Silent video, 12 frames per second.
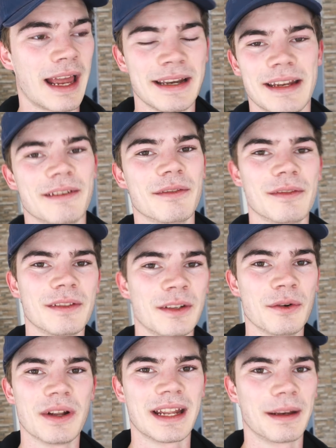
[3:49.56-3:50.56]
I didn't
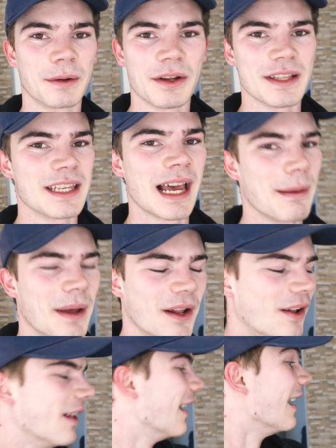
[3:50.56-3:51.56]
do it in a good time at
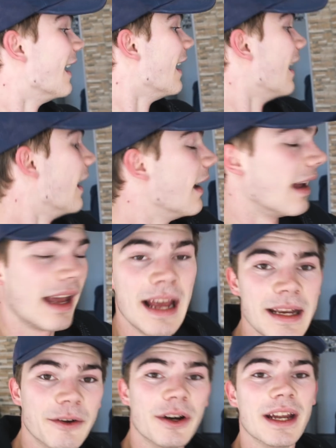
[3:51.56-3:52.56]
all.
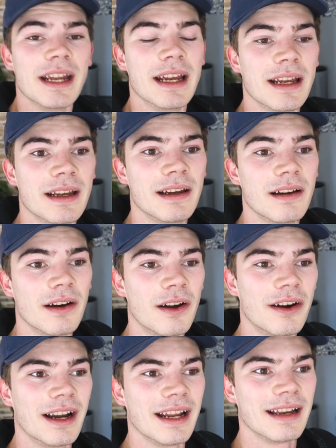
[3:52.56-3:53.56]
Anyway,
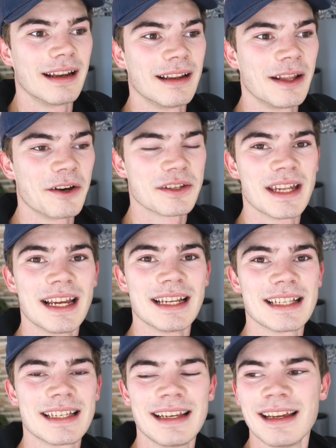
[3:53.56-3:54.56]
all right, that was
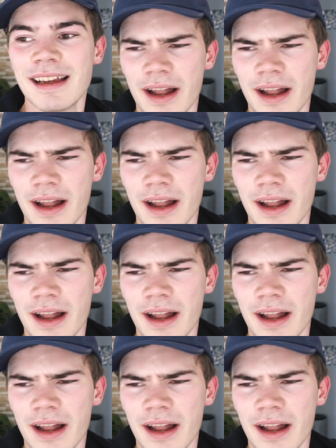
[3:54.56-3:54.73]
nice.